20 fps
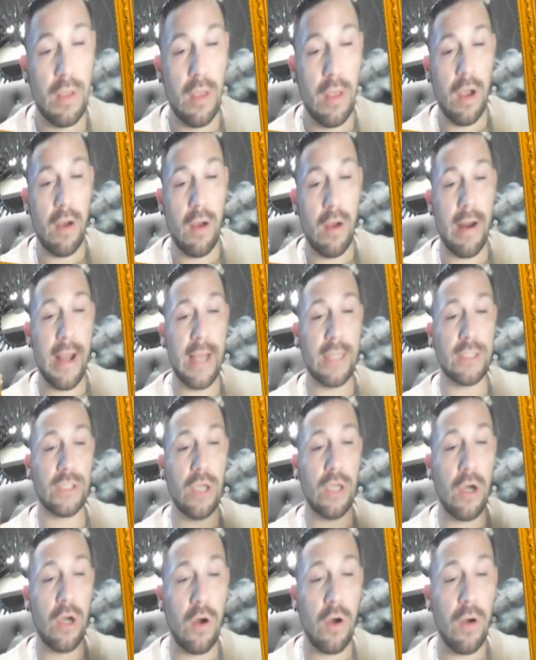Alright,
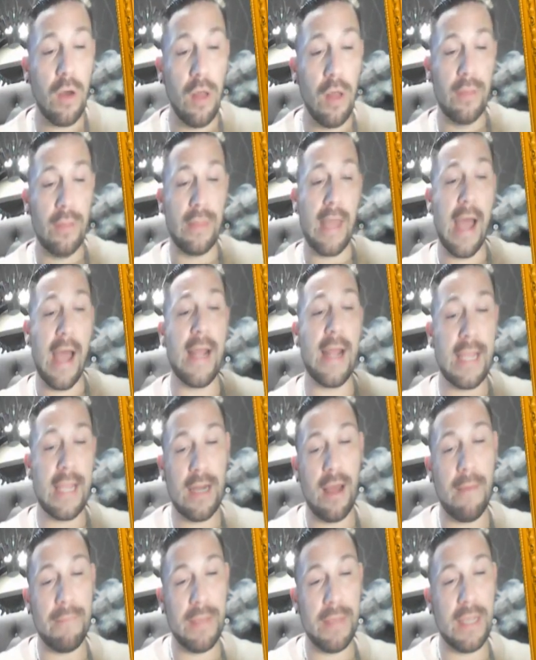so that
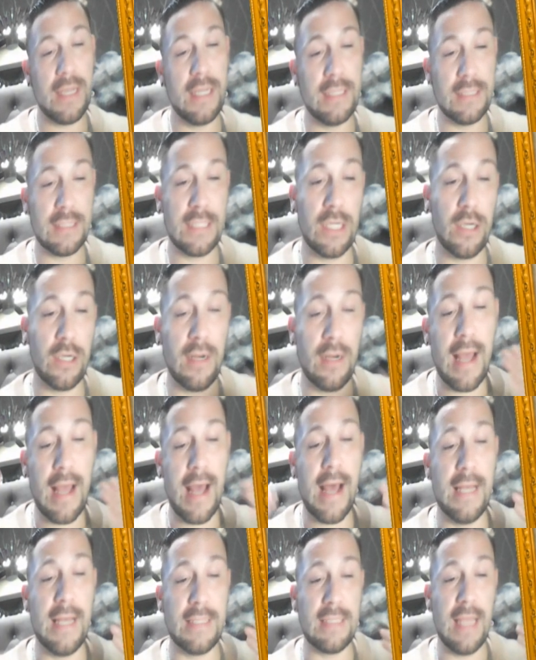cannot be considered
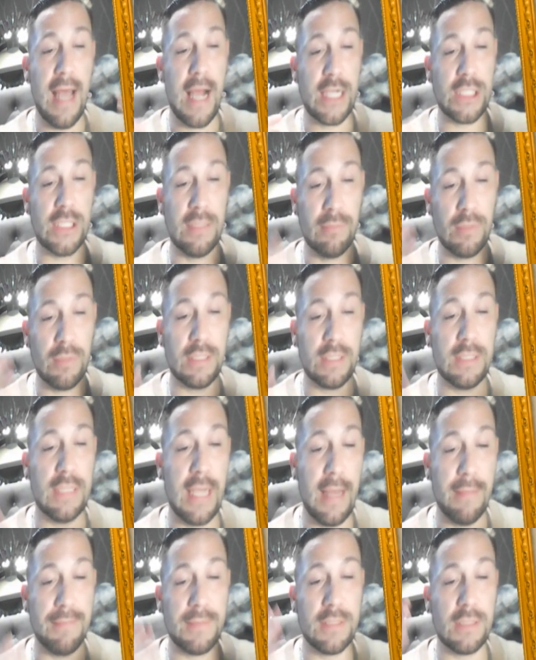as actionable
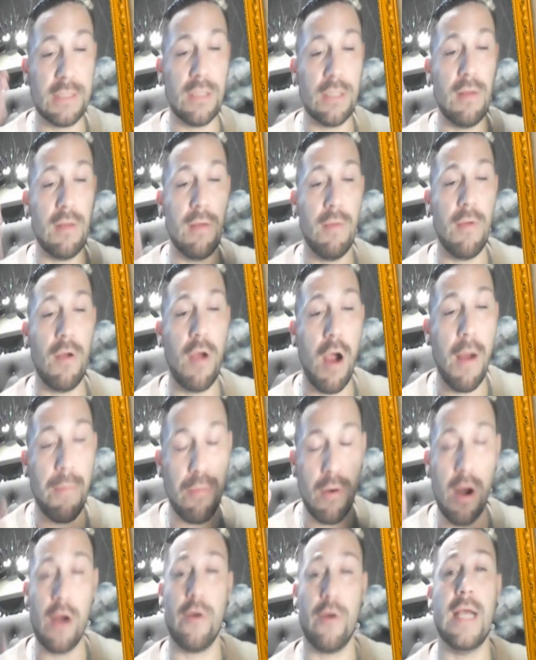steps or
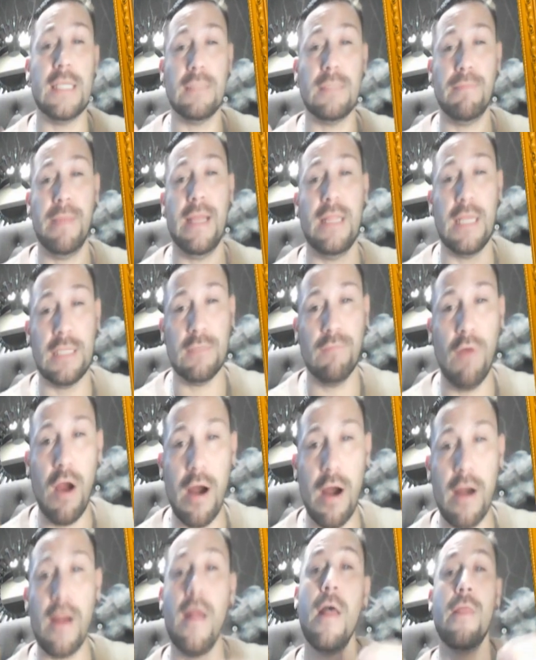progress made thus
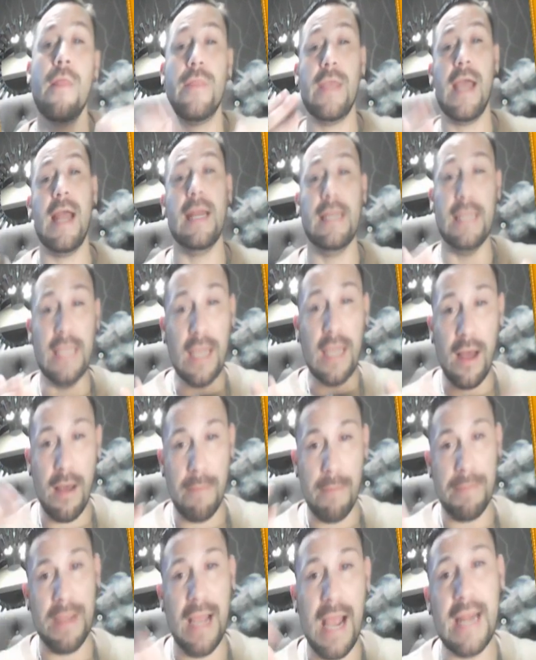far. The idea
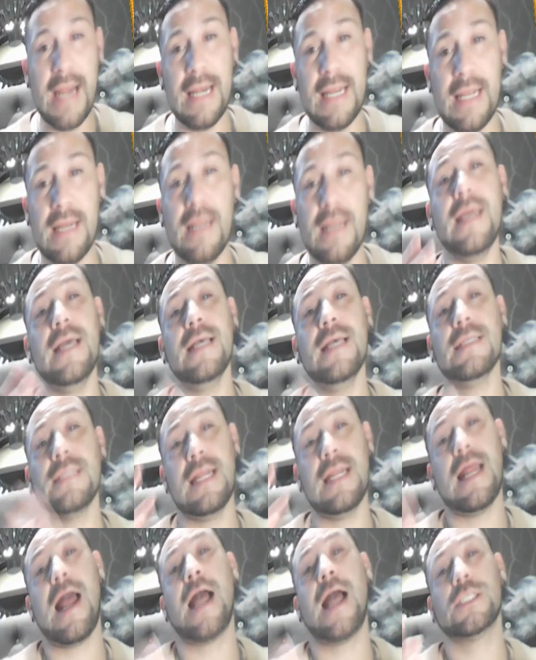behind it is an
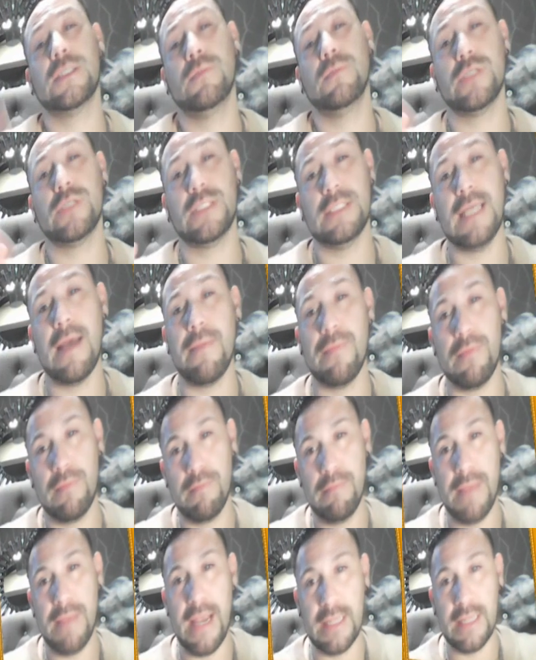actionable step
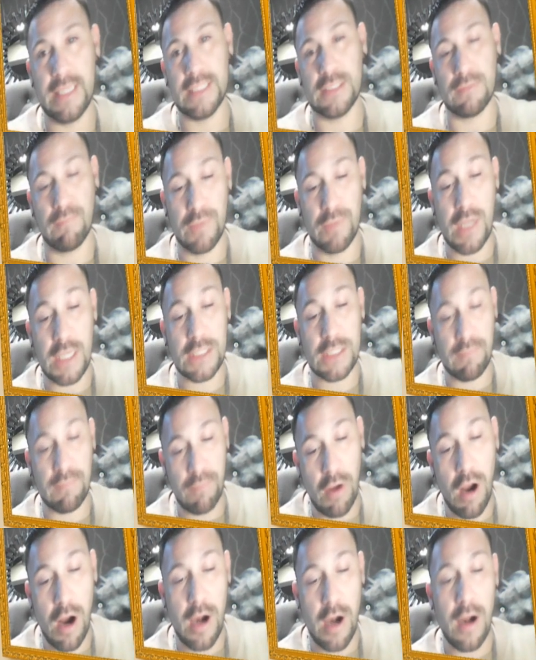made thus
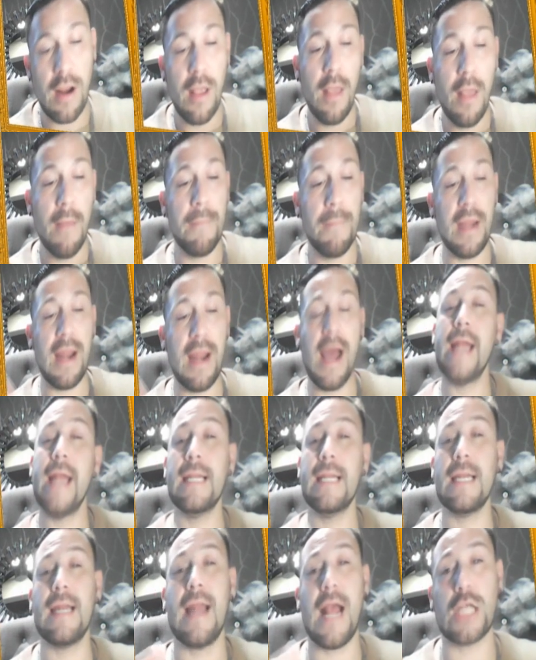far, but I
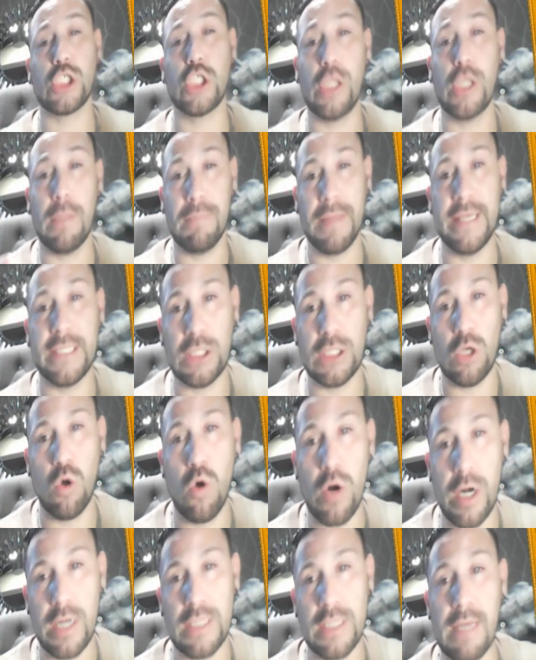didn't actually place the
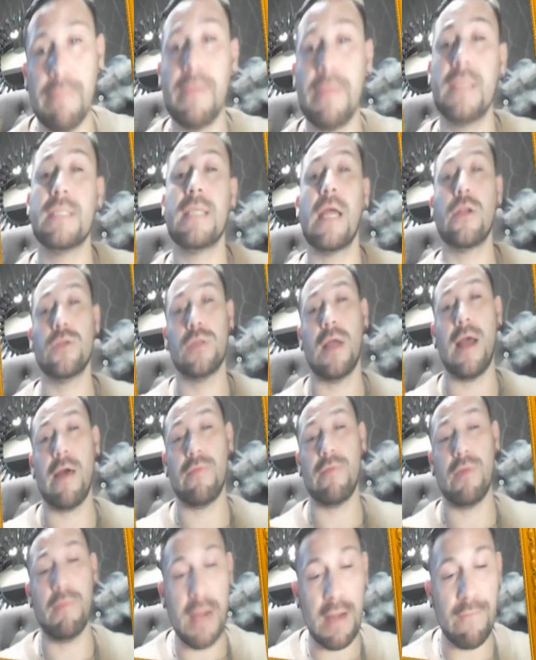orders yet because I do not have
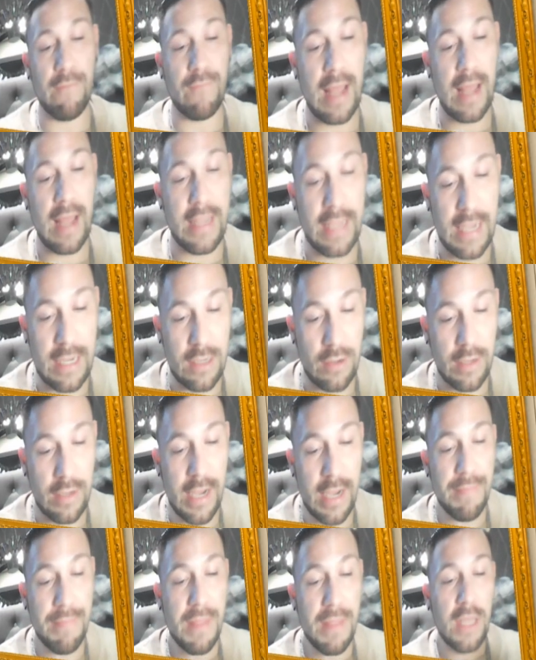the money for that yet,
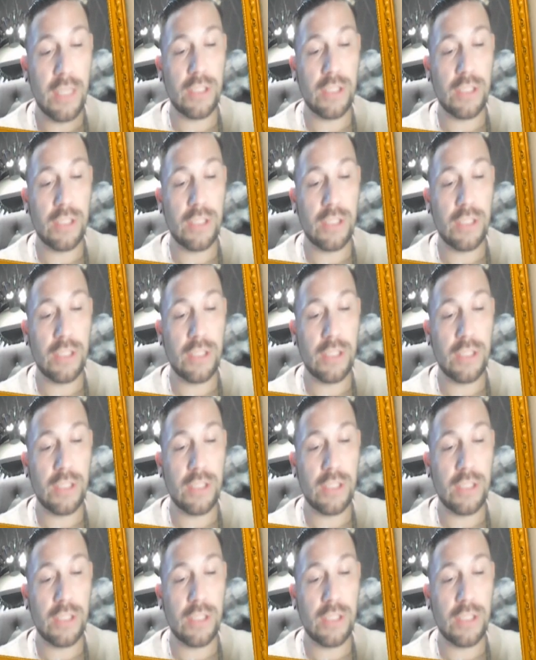okay?